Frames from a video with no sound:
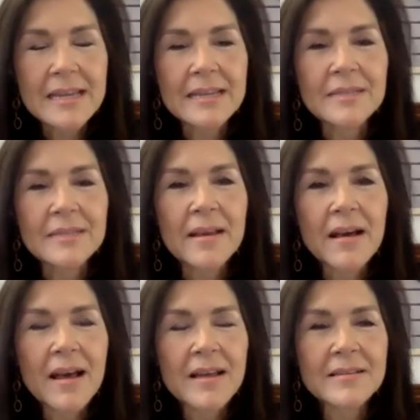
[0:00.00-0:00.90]
is
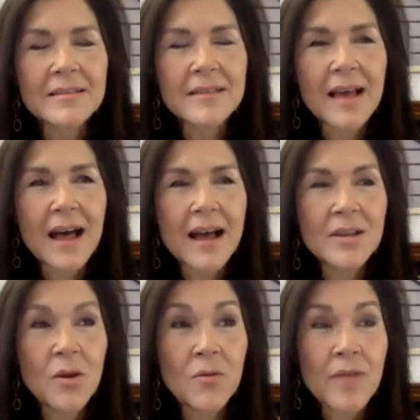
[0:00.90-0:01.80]
because
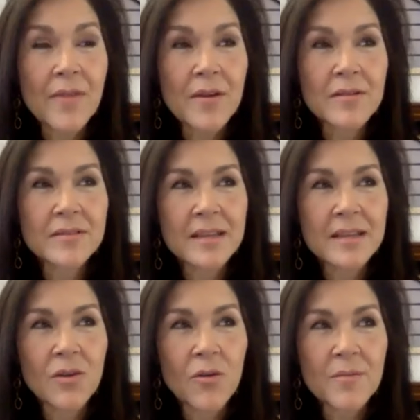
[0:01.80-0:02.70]
I know that there is
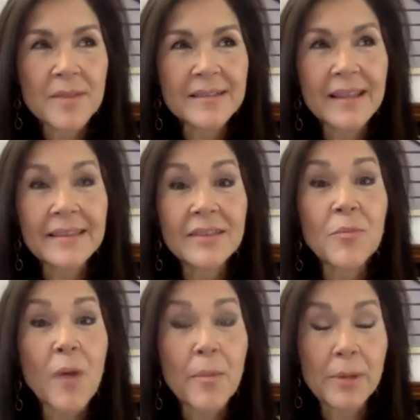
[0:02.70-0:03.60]
an enormous
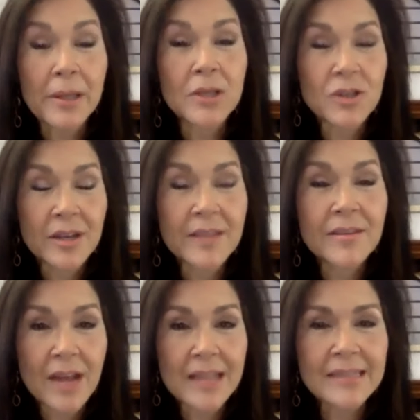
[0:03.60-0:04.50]
Latino population in
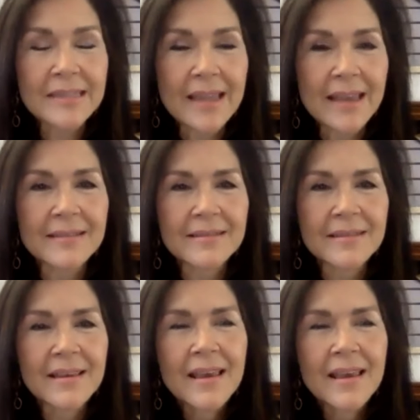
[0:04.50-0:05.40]
the United States
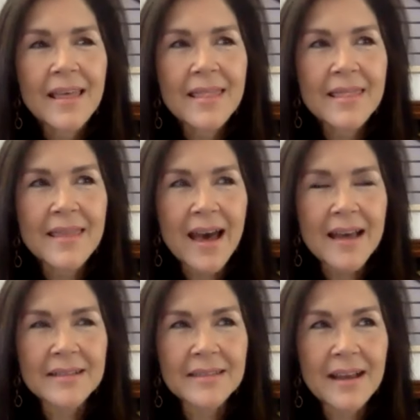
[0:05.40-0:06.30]

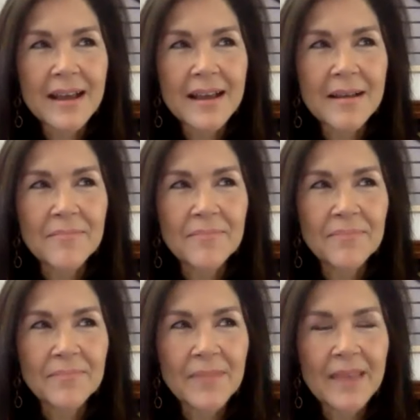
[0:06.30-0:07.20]
that
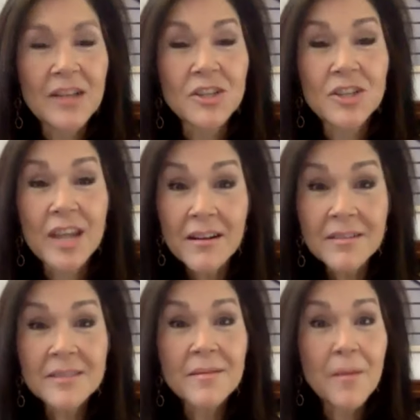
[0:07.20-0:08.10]
um, that
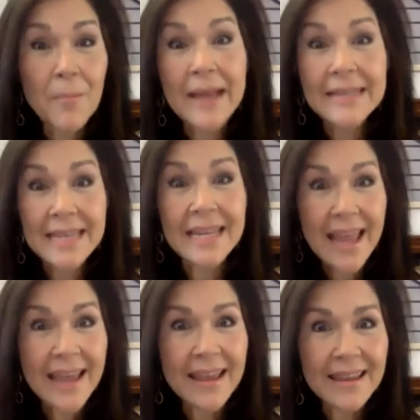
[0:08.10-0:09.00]
shares my
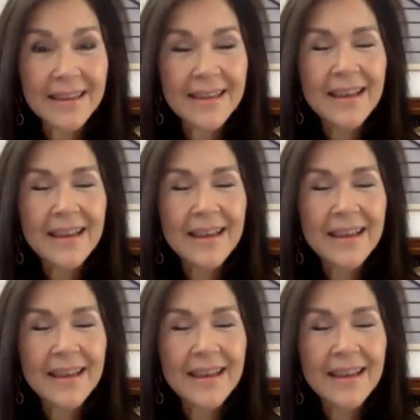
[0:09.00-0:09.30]
DNA.